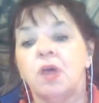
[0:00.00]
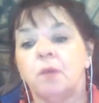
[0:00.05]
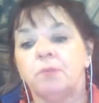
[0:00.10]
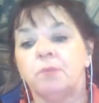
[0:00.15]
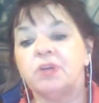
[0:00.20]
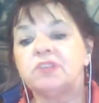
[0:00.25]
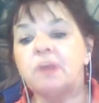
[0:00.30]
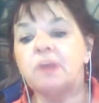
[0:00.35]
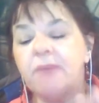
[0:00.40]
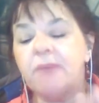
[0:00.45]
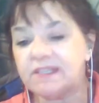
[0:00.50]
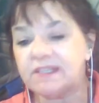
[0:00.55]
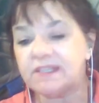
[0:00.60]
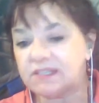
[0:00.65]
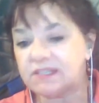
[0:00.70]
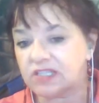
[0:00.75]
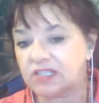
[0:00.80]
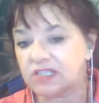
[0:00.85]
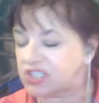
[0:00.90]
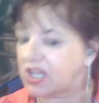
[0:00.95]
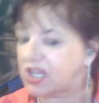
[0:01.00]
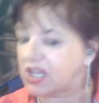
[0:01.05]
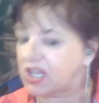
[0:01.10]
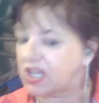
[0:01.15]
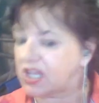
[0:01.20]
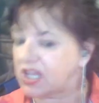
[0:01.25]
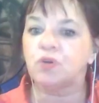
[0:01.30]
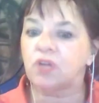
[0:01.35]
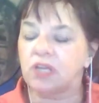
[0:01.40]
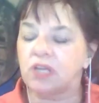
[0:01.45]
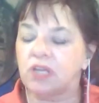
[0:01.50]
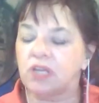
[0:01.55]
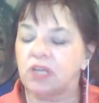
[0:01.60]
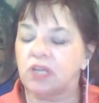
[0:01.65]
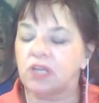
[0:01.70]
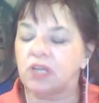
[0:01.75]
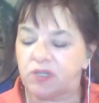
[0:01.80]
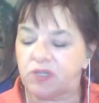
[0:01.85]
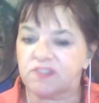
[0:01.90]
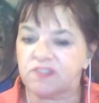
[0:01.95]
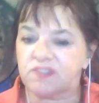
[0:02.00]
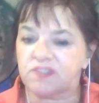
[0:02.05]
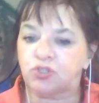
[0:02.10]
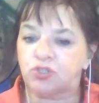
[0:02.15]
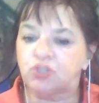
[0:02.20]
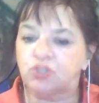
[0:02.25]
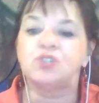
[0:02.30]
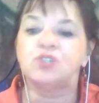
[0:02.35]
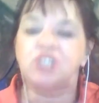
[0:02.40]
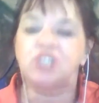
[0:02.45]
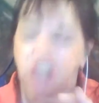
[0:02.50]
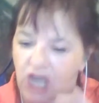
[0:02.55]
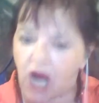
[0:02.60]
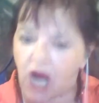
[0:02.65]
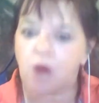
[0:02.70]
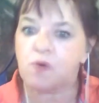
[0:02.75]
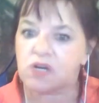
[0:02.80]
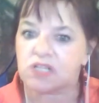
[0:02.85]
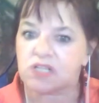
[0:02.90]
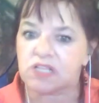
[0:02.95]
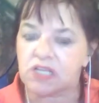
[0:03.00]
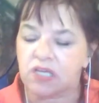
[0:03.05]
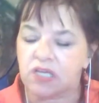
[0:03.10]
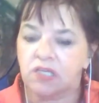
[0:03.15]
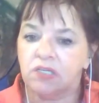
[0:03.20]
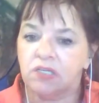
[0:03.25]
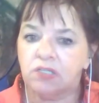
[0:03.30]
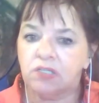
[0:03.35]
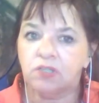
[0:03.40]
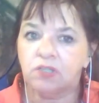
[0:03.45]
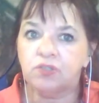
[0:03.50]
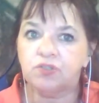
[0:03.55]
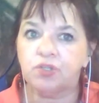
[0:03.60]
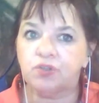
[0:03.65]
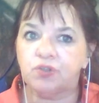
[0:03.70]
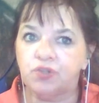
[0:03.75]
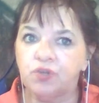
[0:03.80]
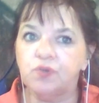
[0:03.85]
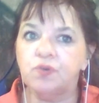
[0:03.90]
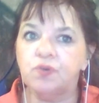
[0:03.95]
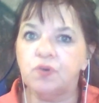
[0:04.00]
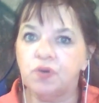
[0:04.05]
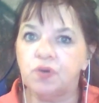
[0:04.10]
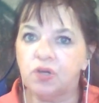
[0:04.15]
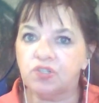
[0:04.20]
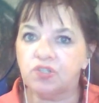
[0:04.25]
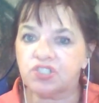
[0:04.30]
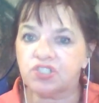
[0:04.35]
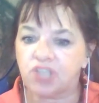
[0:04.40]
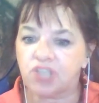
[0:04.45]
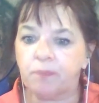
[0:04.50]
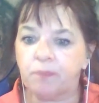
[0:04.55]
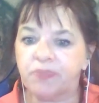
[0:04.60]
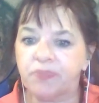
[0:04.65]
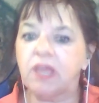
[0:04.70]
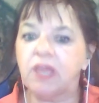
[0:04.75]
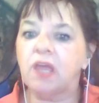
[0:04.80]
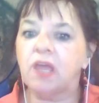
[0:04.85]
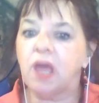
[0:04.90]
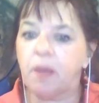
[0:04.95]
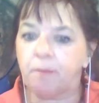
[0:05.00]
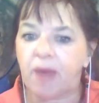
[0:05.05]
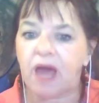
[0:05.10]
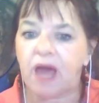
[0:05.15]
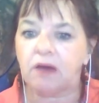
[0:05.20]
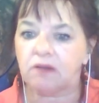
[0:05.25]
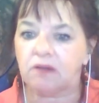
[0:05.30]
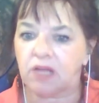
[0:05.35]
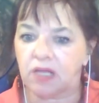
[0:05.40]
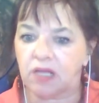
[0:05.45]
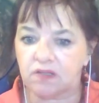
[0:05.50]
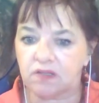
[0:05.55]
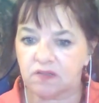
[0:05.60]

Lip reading: but the message they don't want to hear because they are too cowardly to do something about it.